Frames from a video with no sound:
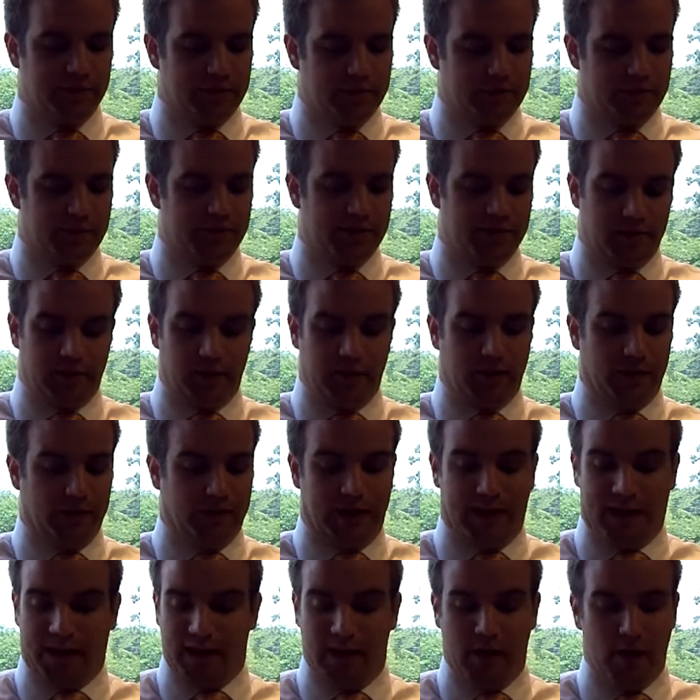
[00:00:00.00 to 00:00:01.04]
So
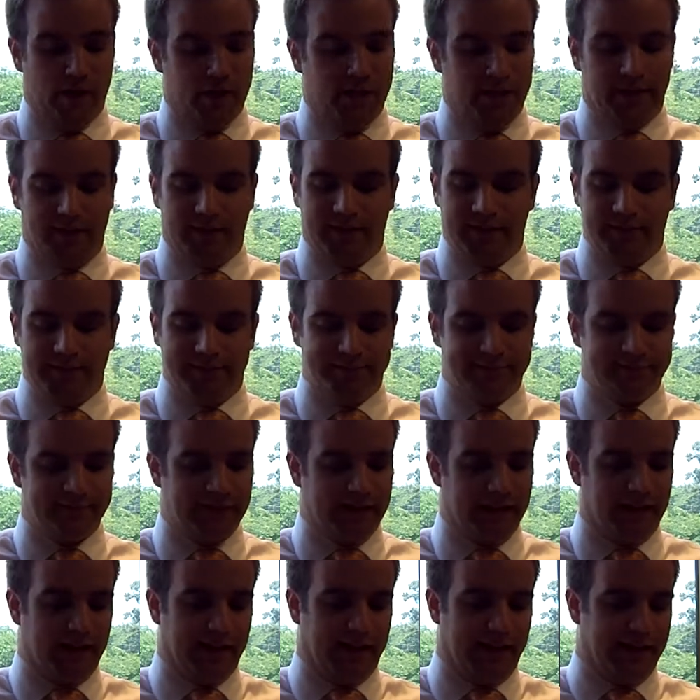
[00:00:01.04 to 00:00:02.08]
I know that
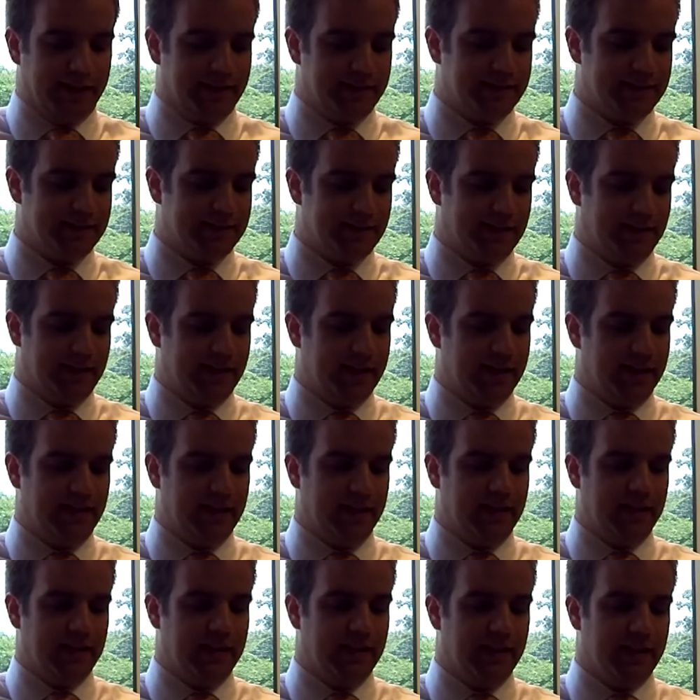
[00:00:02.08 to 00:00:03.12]
it's
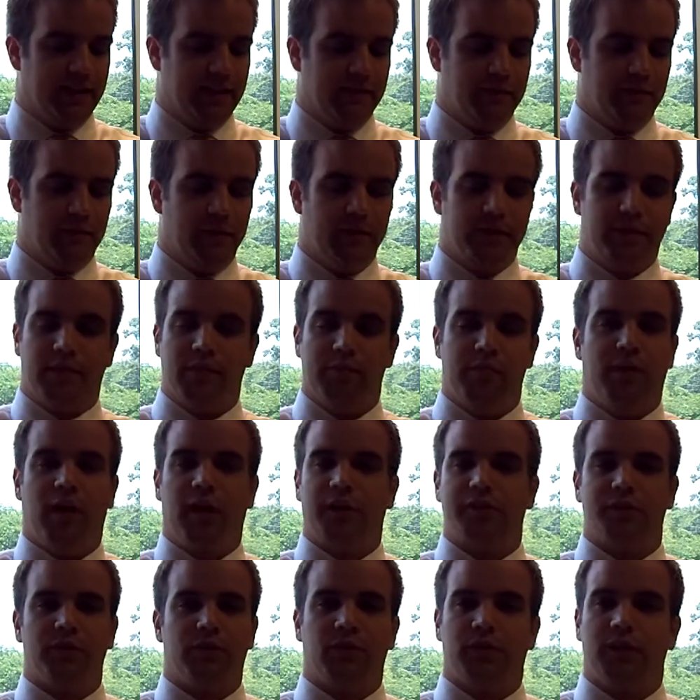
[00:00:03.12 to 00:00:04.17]
with the
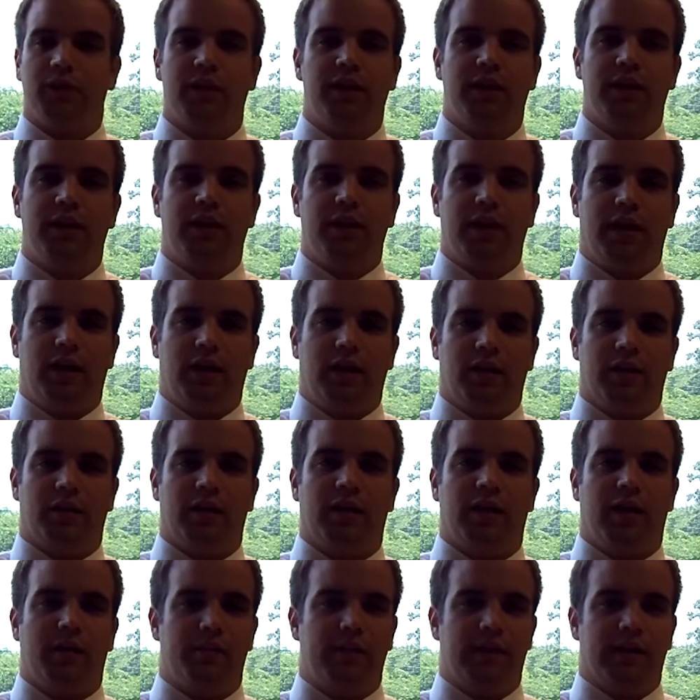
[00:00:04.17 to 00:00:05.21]
muscle
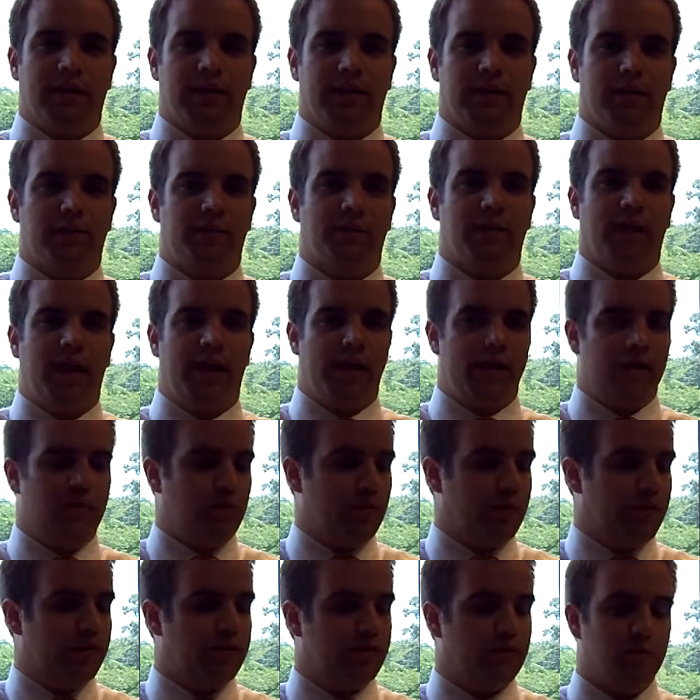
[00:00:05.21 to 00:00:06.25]
coming into play
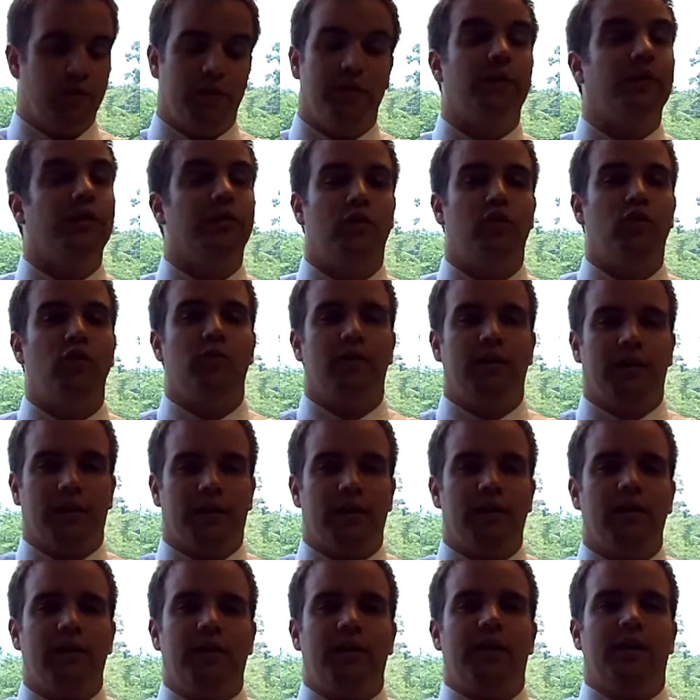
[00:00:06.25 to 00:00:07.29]
with the tubing,
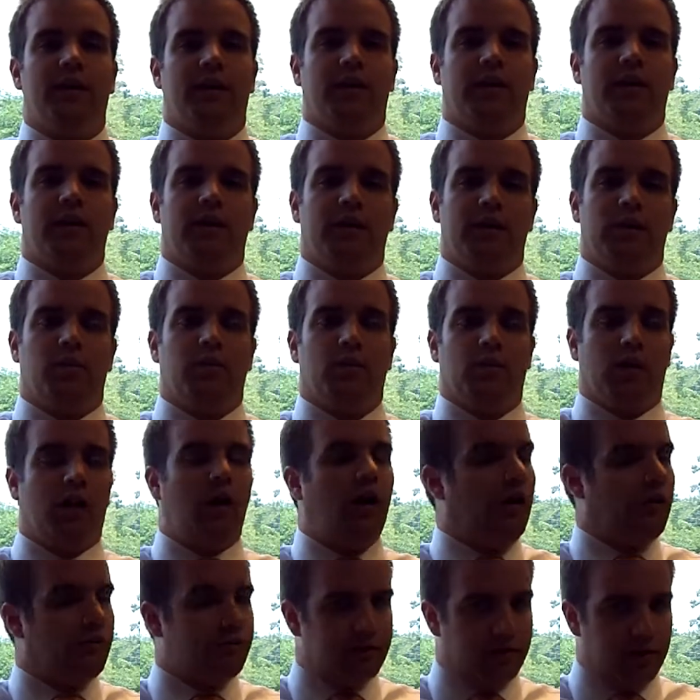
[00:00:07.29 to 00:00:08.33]
it will
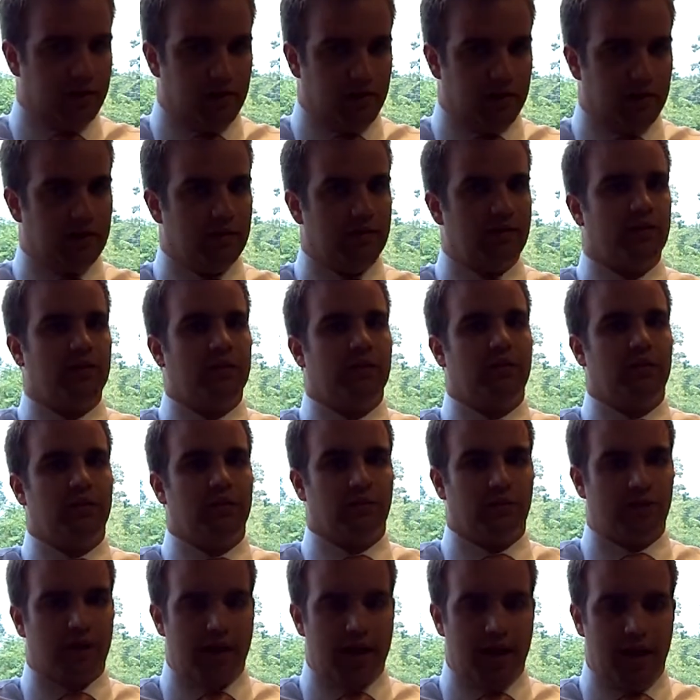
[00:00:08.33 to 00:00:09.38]
often
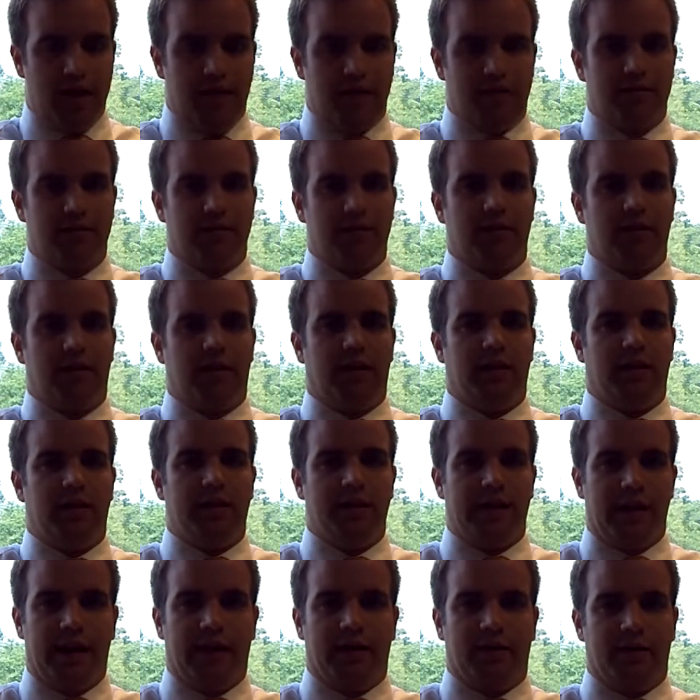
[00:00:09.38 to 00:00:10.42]
create
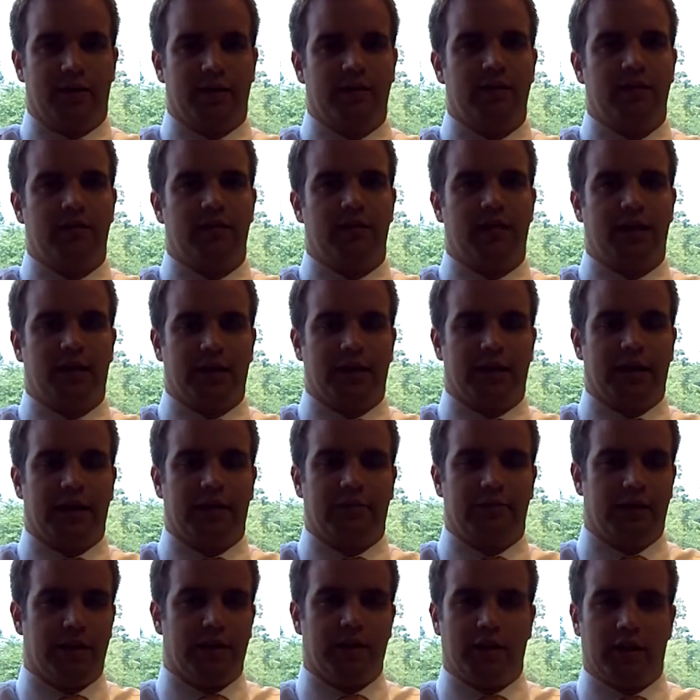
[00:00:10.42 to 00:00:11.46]
an error, kind
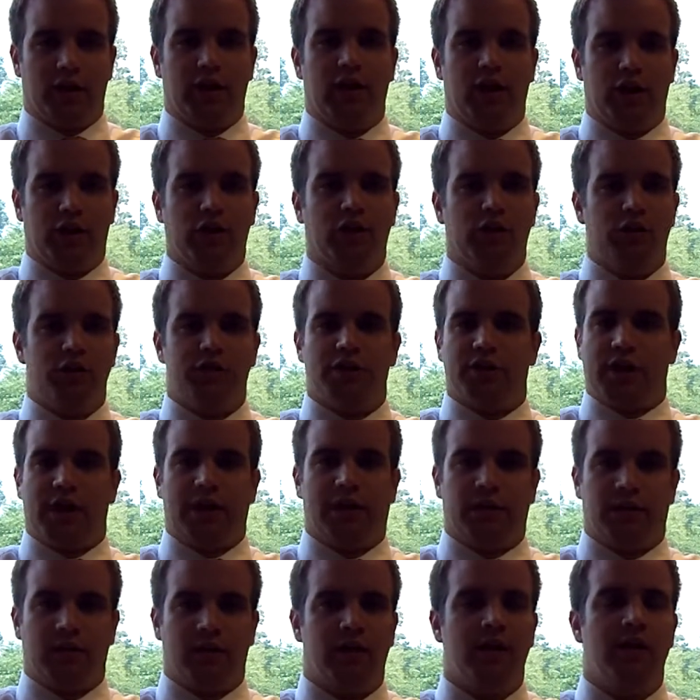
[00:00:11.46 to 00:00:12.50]
of like an occlusion
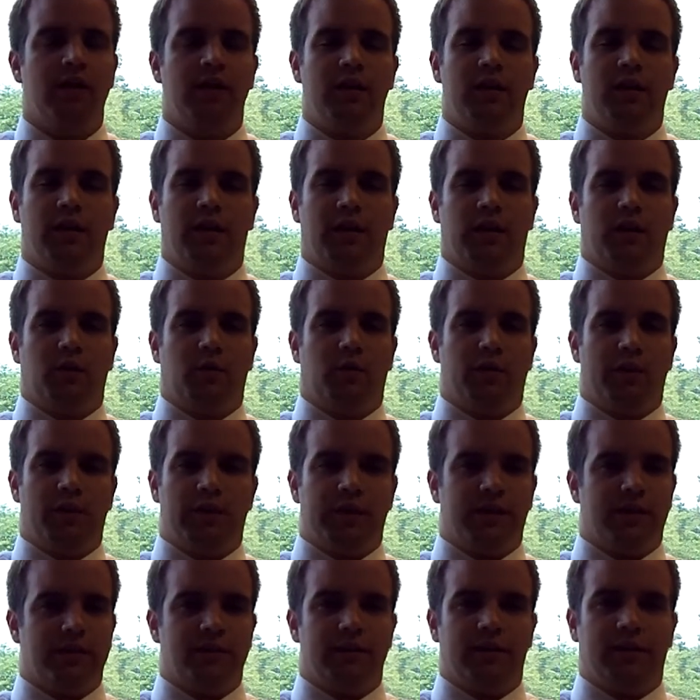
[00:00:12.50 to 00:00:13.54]
error, where
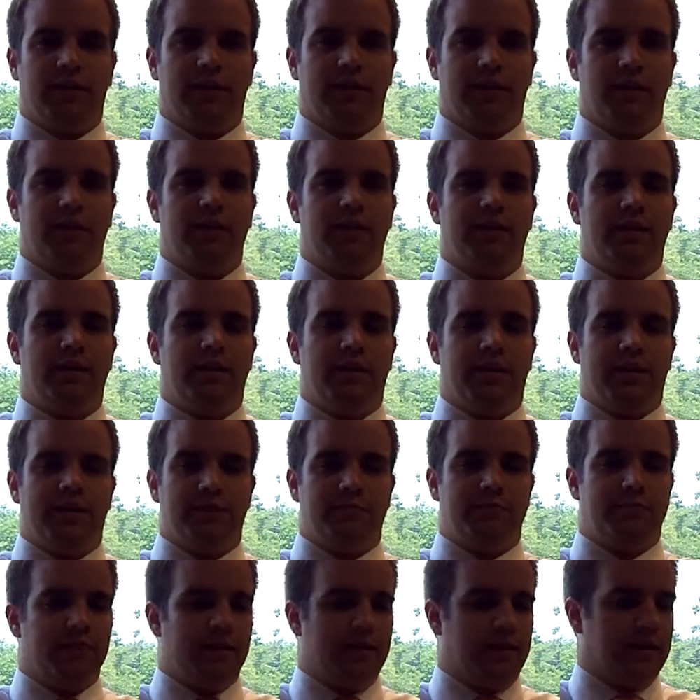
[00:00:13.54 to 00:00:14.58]
the insulin has
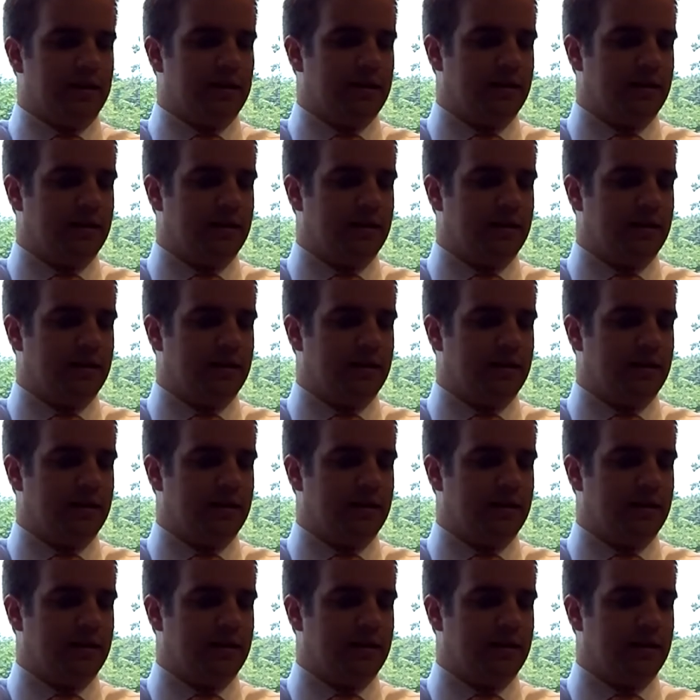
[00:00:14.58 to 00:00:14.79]
been,